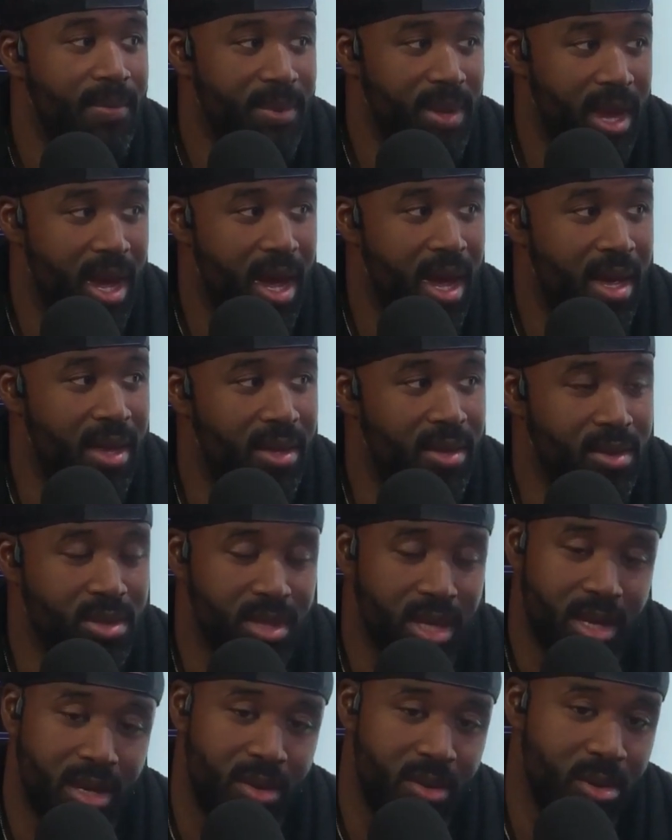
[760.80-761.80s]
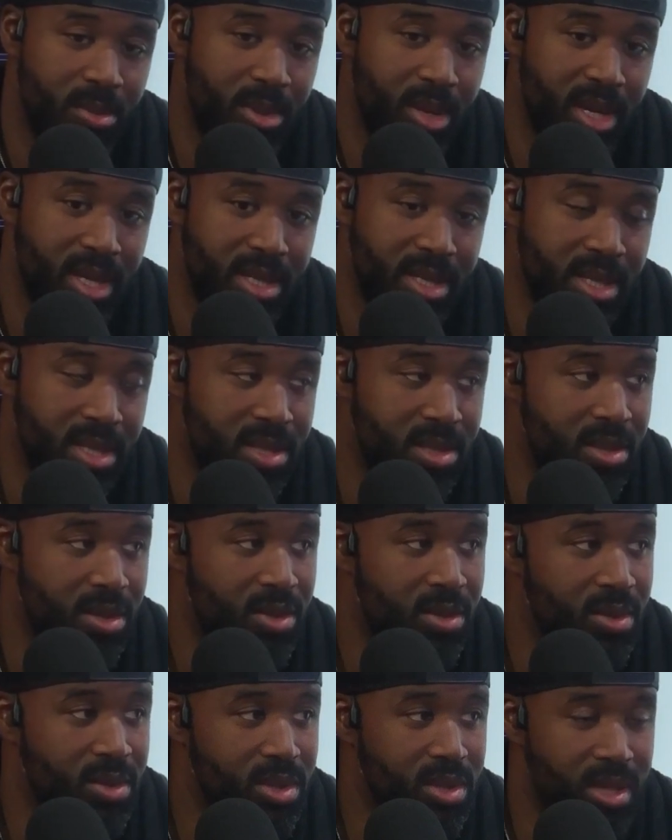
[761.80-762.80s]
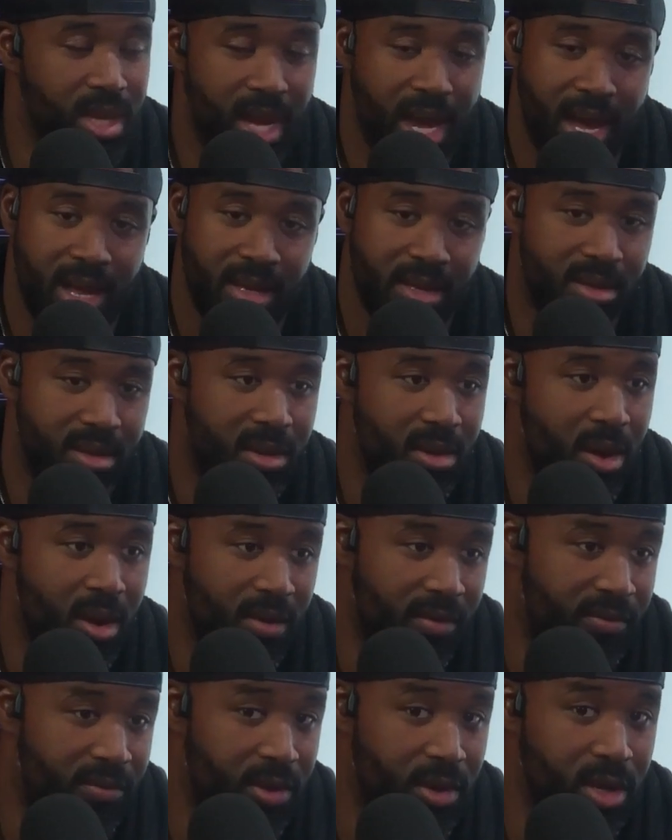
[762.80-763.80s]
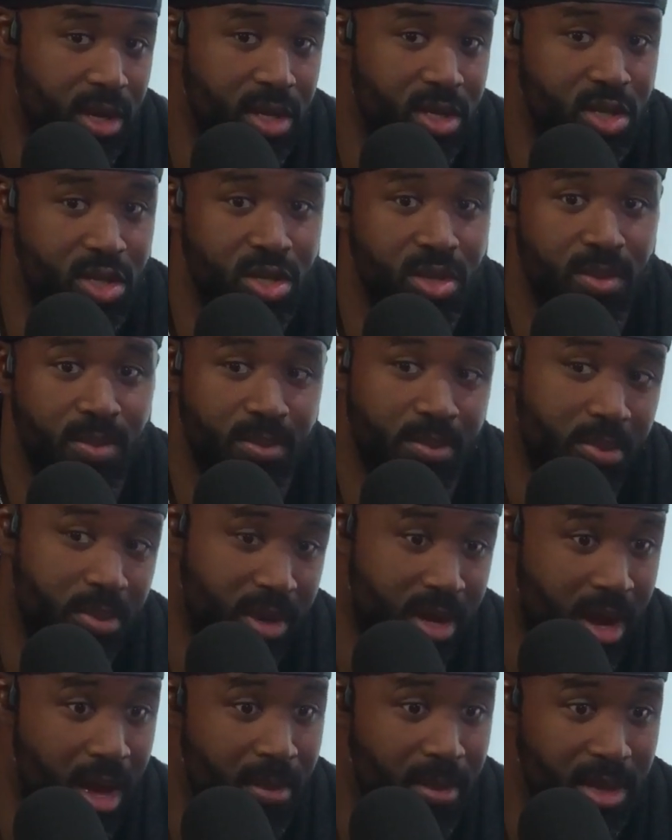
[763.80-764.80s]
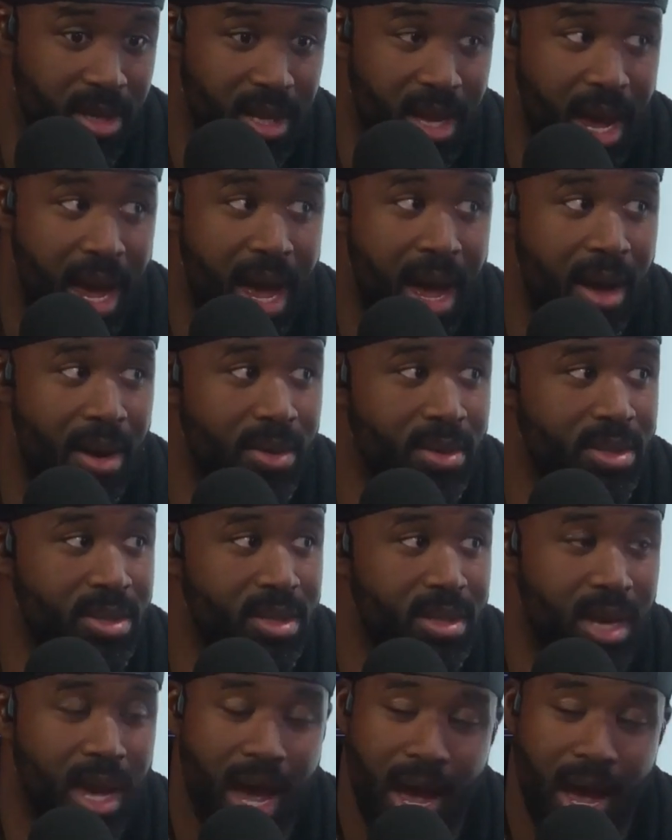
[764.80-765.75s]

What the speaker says: Yeah, and there's like a group of like 6 dudes. They had on footage come into the house.